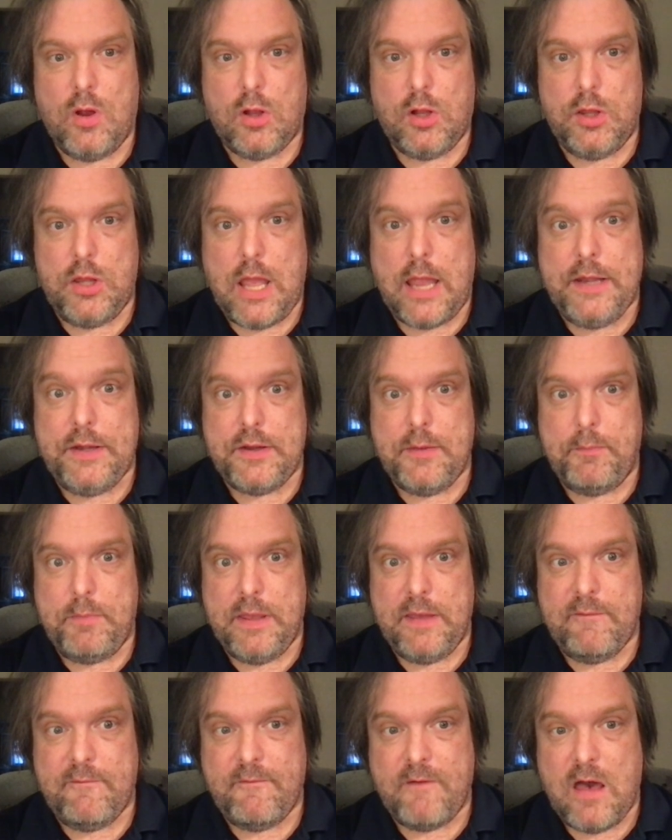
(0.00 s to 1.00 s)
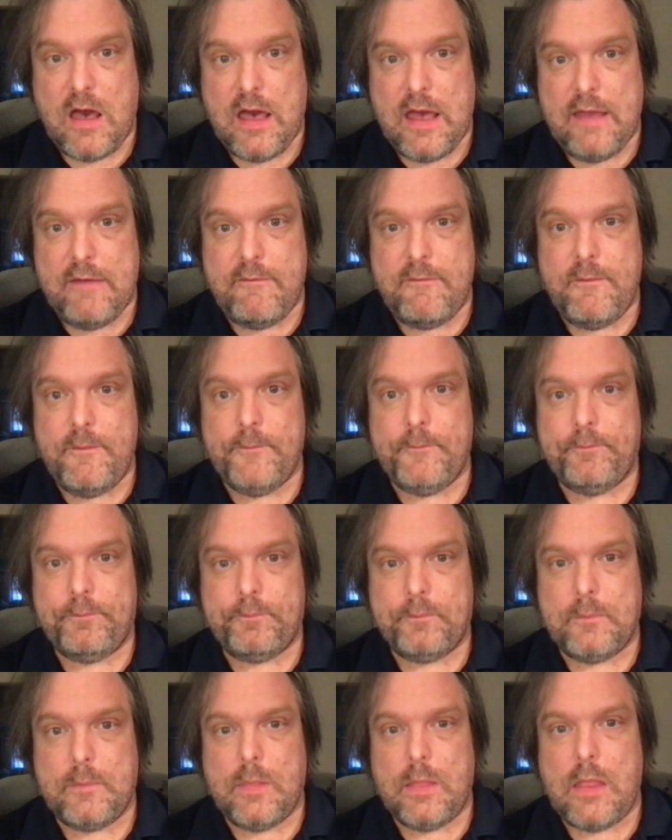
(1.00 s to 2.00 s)
Knight to b5,
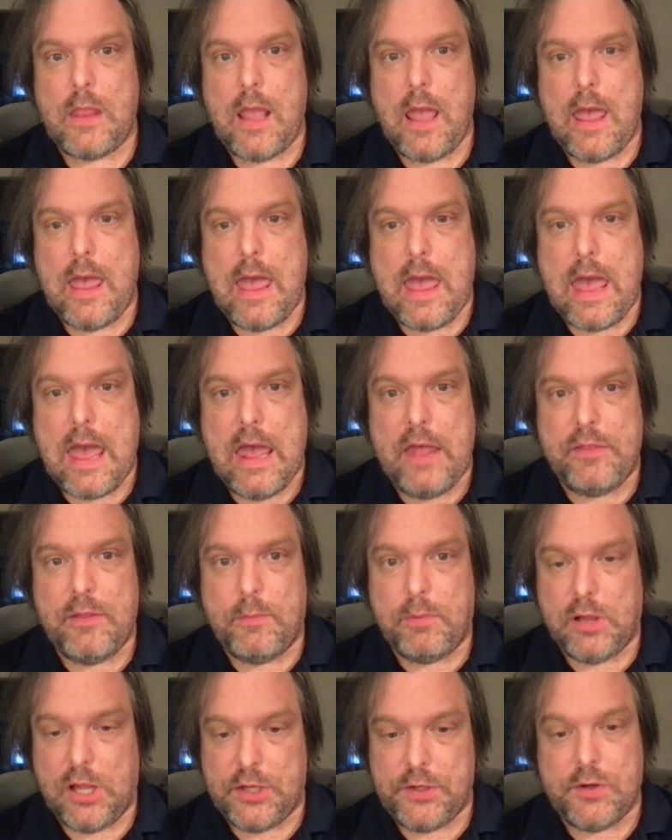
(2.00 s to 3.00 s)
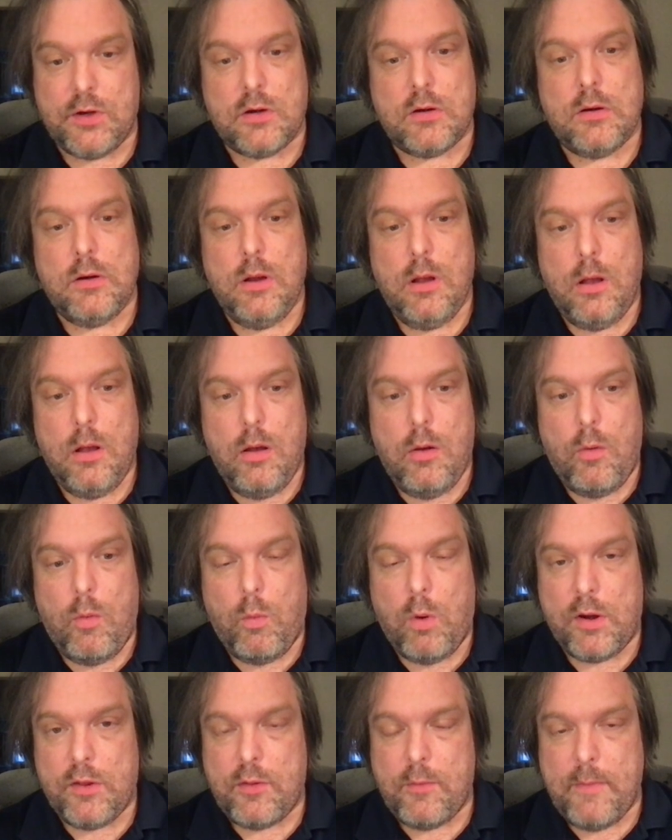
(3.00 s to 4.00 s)
and the blunder.
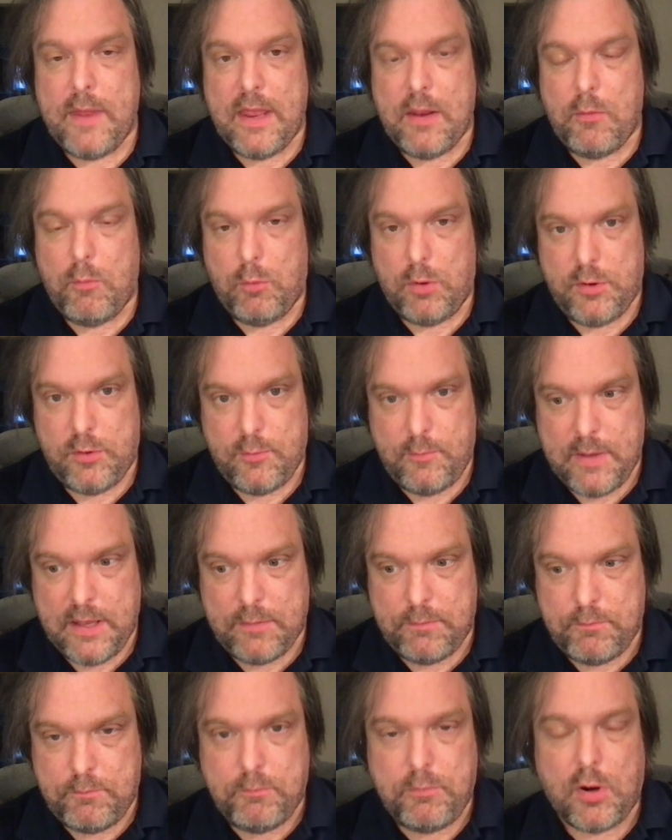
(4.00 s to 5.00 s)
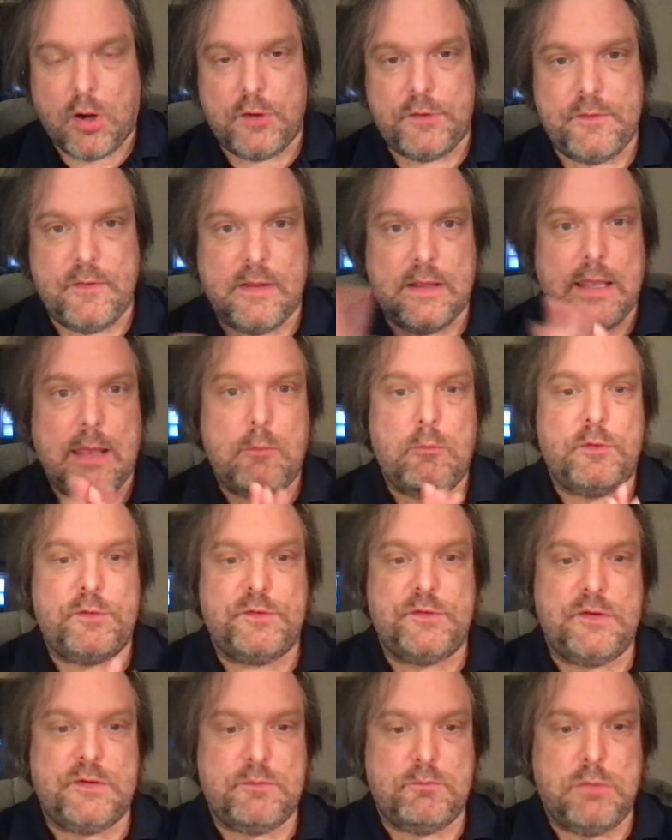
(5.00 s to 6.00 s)
One of the main parts of the game was
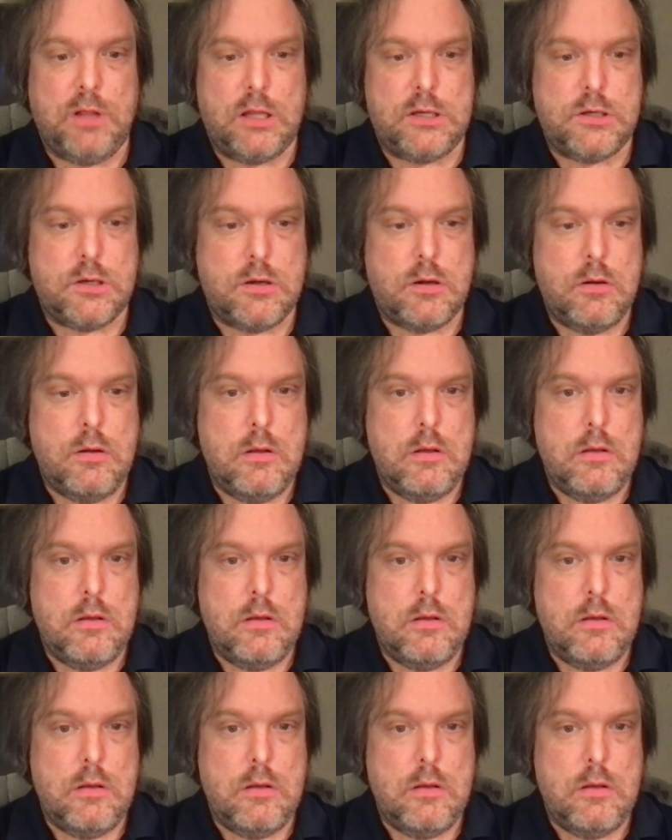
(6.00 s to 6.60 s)
this blunder.